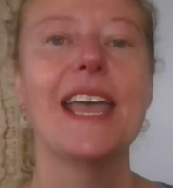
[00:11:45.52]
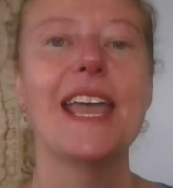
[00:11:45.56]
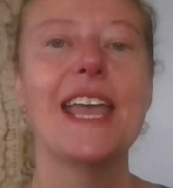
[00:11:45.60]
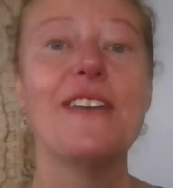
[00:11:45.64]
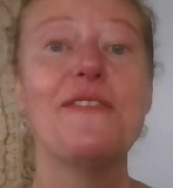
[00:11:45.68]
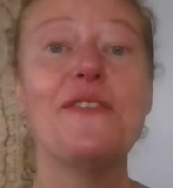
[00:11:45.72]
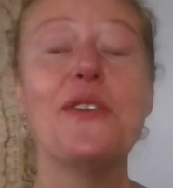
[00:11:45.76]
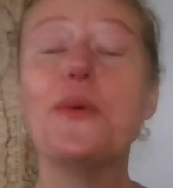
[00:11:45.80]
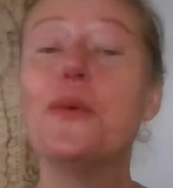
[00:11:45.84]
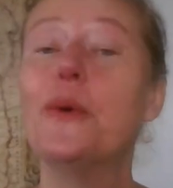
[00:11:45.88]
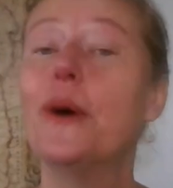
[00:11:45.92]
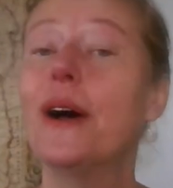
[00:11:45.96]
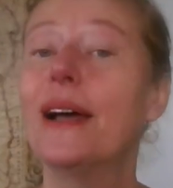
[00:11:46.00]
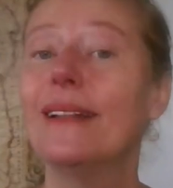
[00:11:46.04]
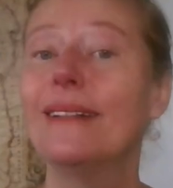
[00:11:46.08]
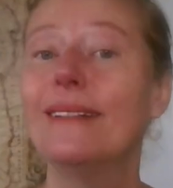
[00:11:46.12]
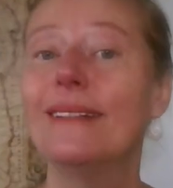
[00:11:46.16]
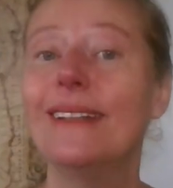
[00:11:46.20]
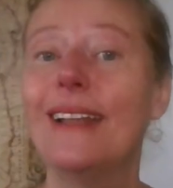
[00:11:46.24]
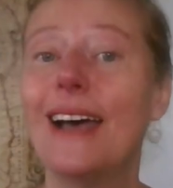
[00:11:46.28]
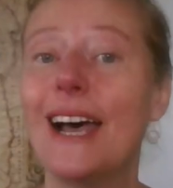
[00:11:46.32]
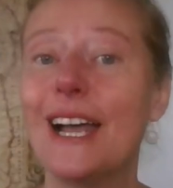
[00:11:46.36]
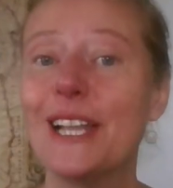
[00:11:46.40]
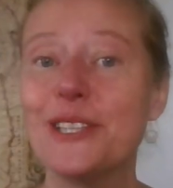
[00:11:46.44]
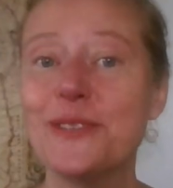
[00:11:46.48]
If you want
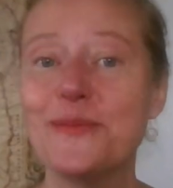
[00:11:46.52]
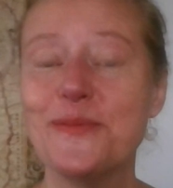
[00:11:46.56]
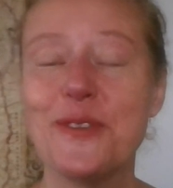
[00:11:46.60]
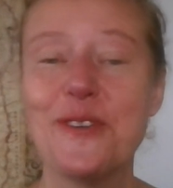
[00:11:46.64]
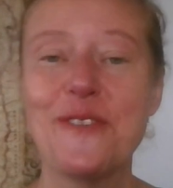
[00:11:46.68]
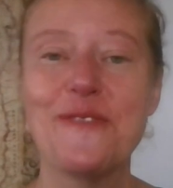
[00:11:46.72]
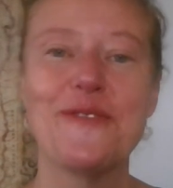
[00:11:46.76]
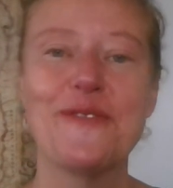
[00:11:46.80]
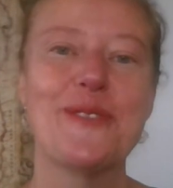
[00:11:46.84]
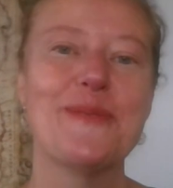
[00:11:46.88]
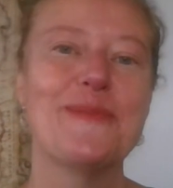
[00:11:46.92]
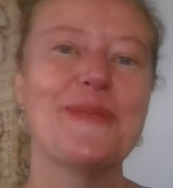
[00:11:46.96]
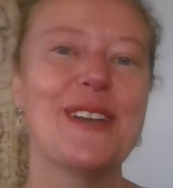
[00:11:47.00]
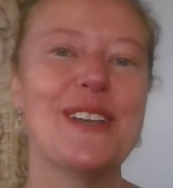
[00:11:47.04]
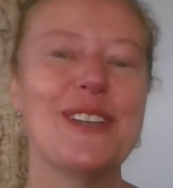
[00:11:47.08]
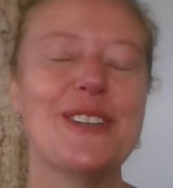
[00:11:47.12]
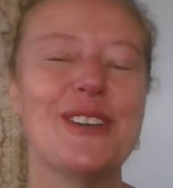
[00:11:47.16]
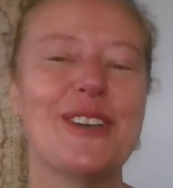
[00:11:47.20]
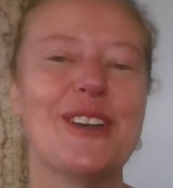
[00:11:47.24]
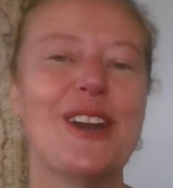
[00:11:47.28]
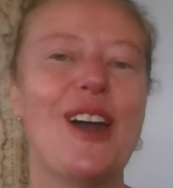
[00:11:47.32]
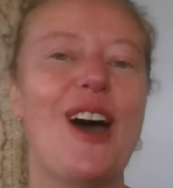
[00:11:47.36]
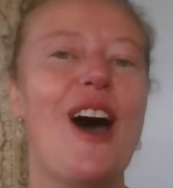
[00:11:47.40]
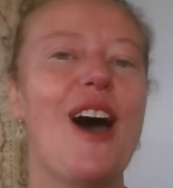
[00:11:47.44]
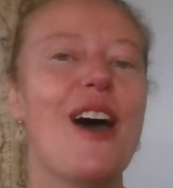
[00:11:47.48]
lots more
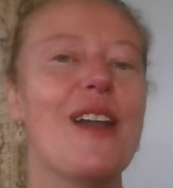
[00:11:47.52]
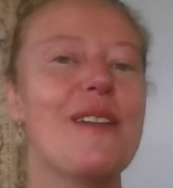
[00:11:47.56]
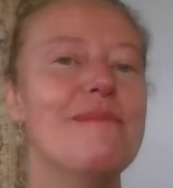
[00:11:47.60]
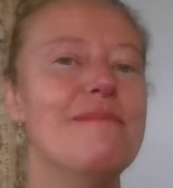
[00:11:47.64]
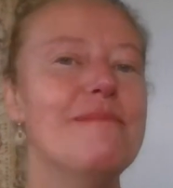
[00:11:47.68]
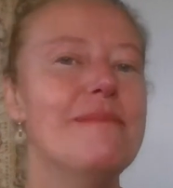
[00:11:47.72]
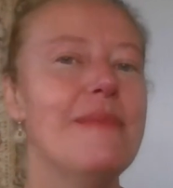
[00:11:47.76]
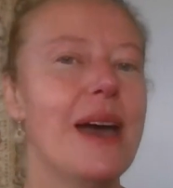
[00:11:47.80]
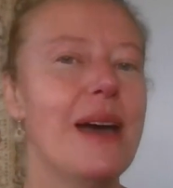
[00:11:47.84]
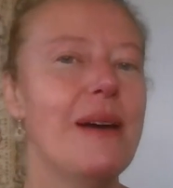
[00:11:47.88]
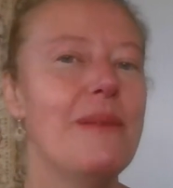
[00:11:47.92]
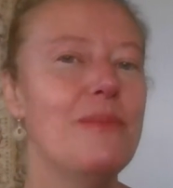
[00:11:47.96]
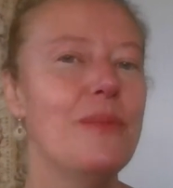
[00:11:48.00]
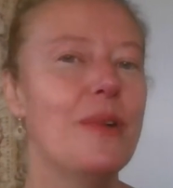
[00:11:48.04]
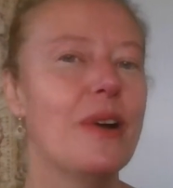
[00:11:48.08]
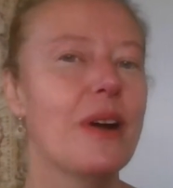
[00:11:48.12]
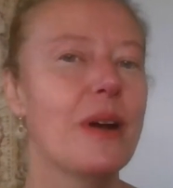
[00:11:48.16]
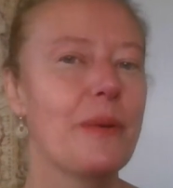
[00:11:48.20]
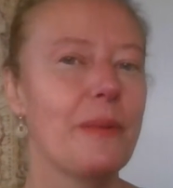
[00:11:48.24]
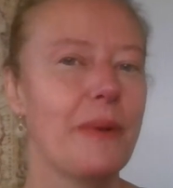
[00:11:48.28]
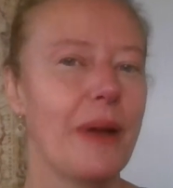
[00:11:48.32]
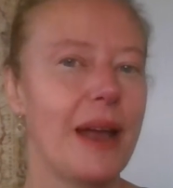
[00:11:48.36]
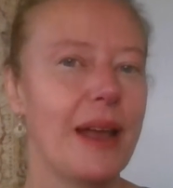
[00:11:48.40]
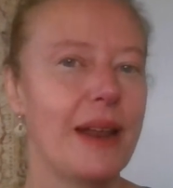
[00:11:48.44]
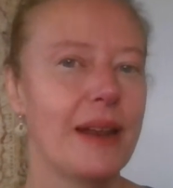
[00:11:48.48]
information on
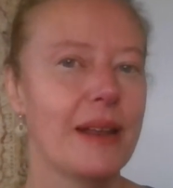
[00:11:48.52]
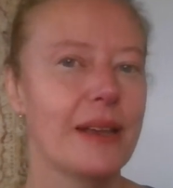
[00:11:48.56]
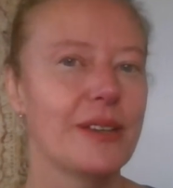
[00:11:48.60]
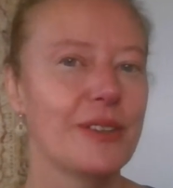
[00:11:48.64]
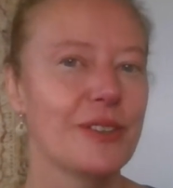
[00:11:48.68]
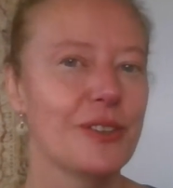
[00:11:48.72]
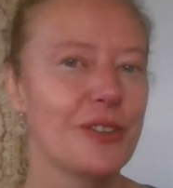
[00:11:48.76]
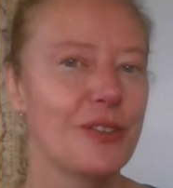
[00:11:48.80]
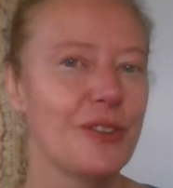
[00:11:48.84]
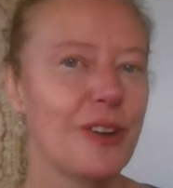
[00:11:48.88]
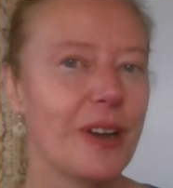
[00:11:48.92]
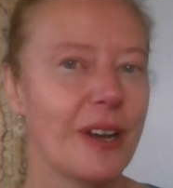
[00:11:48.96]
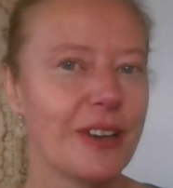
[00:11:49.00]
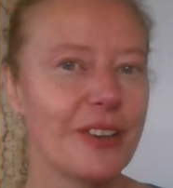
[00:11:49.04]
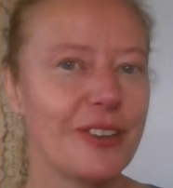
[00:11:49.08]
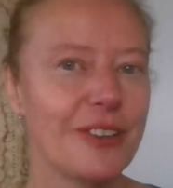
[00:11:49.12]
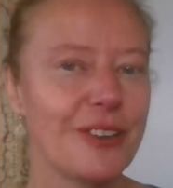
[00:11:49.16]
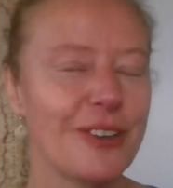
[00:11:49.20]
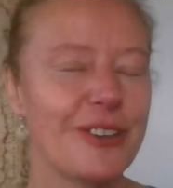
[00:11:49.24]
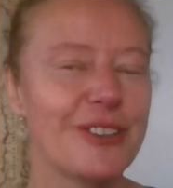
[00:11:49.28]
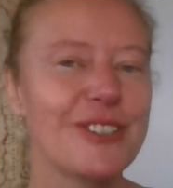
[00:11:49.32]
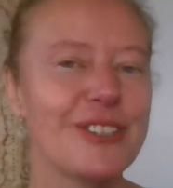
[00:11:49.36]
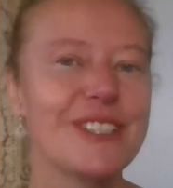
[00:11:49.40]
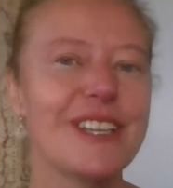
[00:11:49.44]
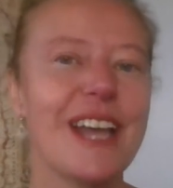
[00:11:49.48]
memoir writing
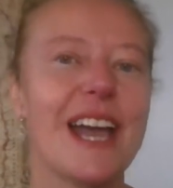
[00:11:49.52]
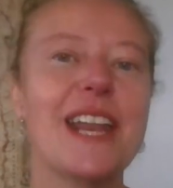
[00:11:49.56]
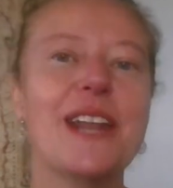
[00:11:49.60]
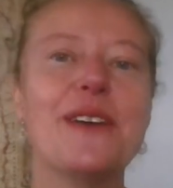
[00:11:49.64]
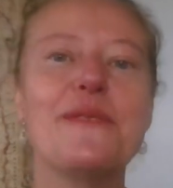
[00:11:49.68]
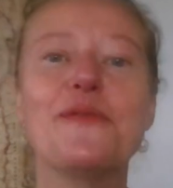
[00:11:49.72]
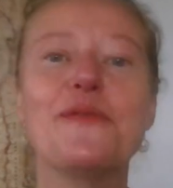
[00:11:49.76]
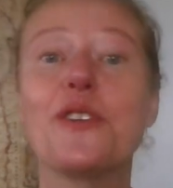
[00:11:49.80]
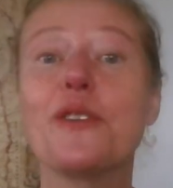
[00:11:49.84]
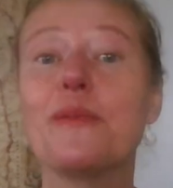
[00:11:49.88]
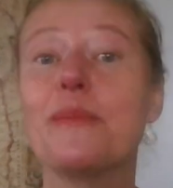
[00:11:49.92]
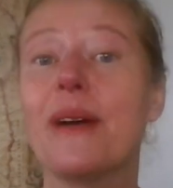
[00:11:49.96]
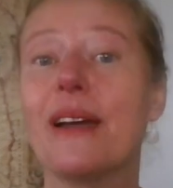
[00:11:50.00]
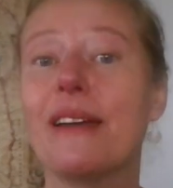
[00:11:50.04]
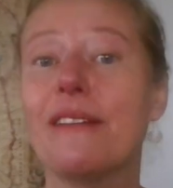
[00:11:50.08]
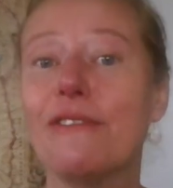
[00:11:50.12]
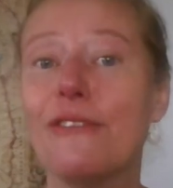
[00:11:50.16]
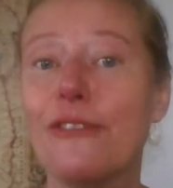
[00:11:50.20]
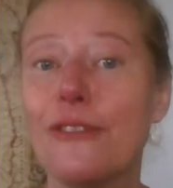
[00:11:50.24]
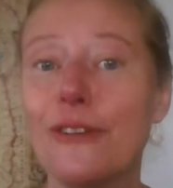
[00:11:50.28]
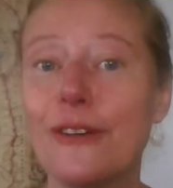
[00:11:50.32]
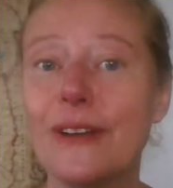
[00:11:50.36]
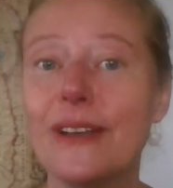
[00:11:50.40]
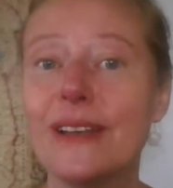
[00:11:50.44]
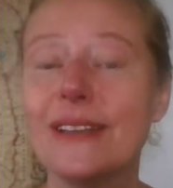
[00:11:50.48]
structure, sign up for my
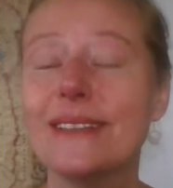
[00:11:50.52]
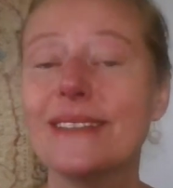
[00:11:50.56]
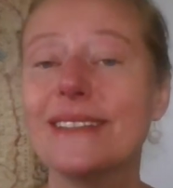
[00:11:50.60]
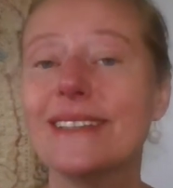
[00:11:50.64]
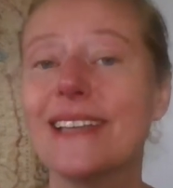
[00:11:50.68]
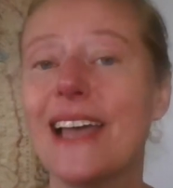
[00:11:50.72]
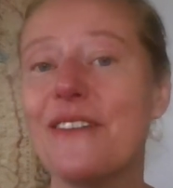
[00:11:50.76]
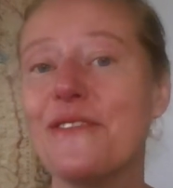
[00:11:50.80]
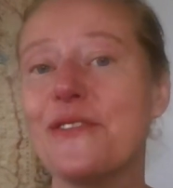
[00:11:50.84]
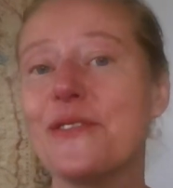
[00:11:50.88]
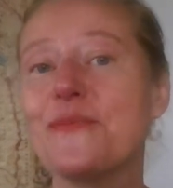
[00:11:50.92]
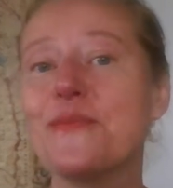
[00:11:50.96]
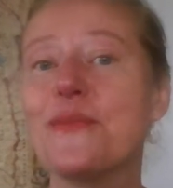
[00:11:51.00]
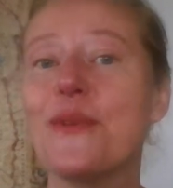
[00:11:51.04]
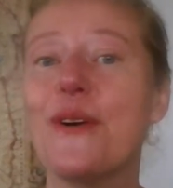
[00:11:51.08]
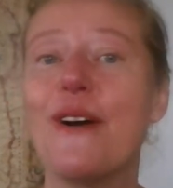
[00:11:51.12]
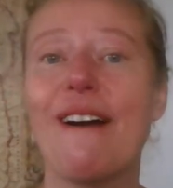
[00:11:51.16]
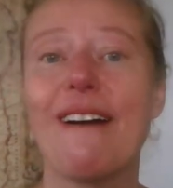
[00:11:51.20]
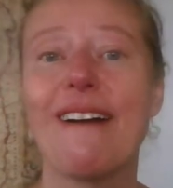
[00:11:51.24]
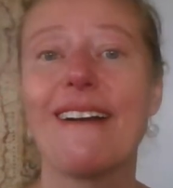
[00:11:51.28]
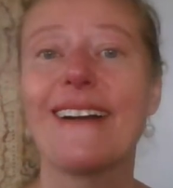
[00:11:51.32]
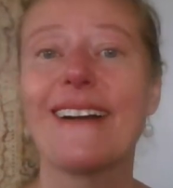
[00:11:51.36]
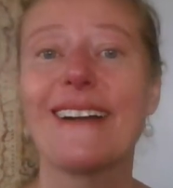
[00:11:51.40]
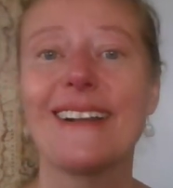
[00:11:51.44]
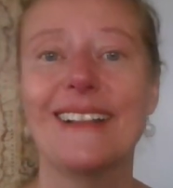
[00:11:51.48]
free
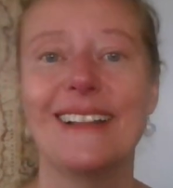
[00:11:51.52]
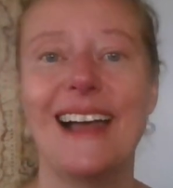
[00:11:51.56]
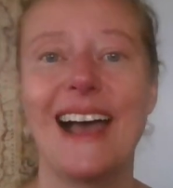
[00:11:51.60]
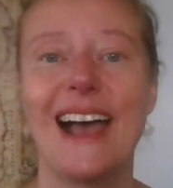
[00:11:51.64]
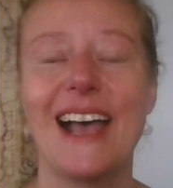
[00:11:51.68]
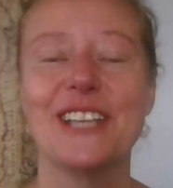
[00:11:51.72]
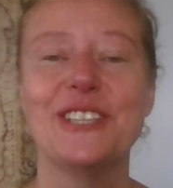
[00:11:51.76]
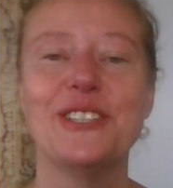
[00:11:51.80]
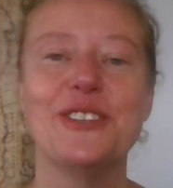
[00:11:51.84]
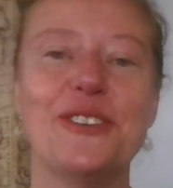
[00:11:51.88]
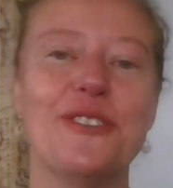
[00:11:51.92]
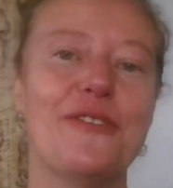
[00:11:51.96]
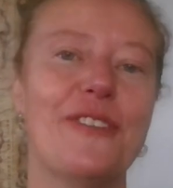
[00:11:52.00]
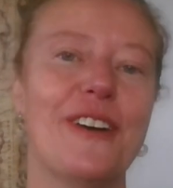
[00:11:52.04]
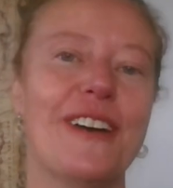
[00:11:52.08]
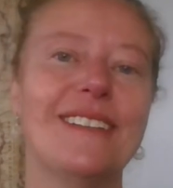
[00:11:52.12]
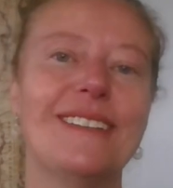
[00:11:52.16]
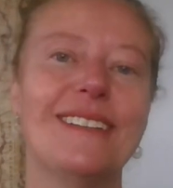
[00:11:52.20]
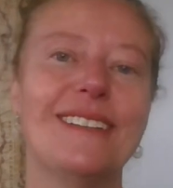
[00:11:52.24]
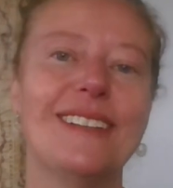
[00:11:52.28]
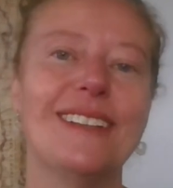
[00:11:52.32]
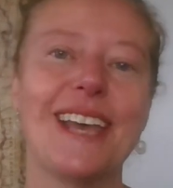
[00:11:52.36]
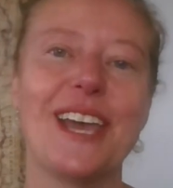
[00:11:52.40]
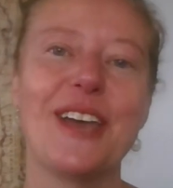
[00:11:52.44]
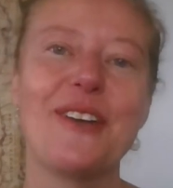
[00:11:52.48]
7-part class. You'll find
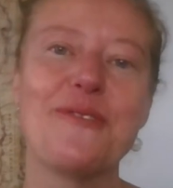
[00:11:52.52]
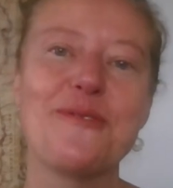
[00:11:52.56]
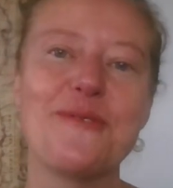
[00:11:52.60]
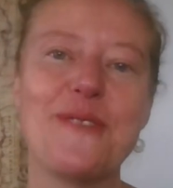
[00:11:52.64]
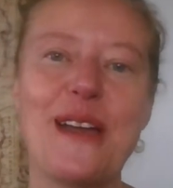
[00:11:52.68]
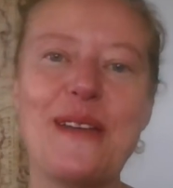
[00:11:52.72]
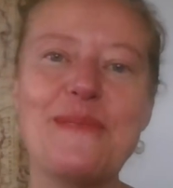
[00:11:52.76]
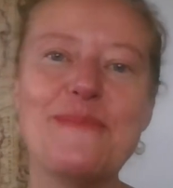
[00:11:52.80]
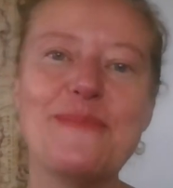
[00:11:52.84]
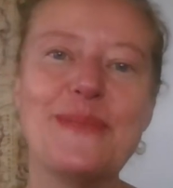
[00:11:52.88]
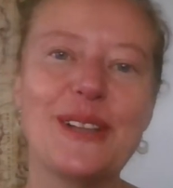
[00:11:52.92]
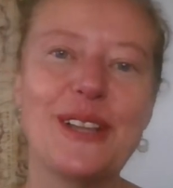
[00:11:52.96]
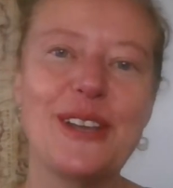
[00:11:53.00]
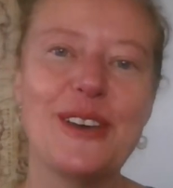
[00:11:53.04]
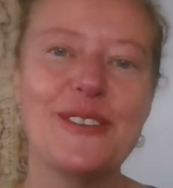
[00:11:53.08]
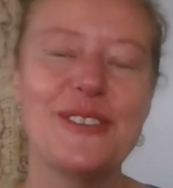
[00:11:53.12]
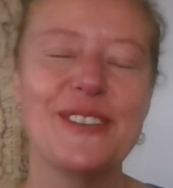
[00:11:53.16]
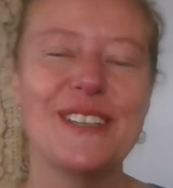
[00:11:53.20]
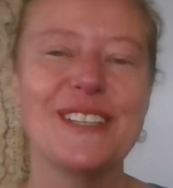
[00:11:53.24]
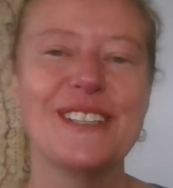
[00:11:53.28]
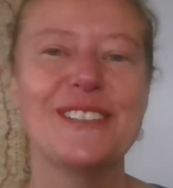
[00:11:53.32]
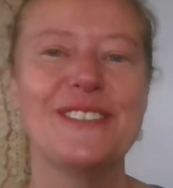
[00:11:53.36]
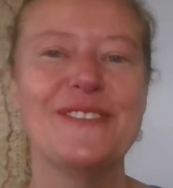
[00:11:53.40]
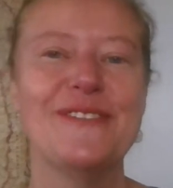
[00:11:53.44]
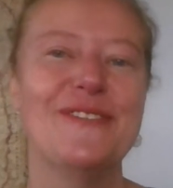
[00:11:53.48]
the link right below
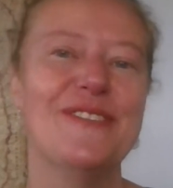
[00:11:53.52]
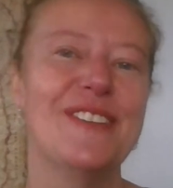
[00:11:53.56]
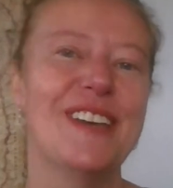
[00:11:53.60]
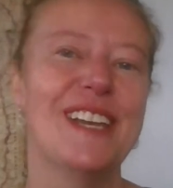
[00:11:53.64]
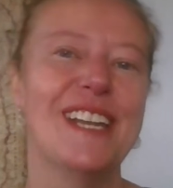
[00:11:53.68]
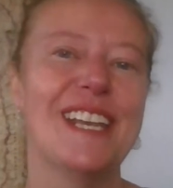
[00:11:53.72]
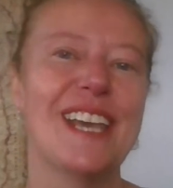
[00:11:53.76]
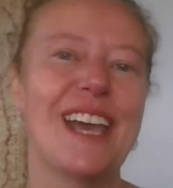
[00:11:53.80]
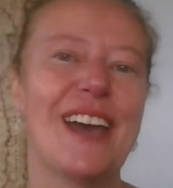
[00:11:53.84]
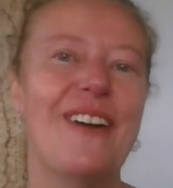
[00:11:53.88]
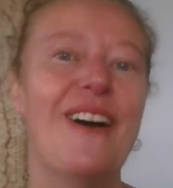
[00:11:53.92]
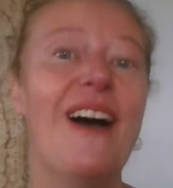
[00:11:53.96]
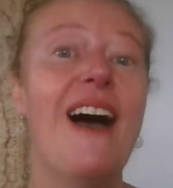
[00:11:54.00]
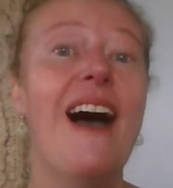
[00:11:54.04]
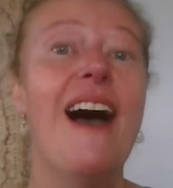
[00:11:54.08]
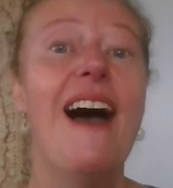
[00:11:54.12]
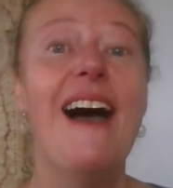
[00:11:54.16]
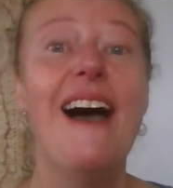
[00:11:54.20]
this video.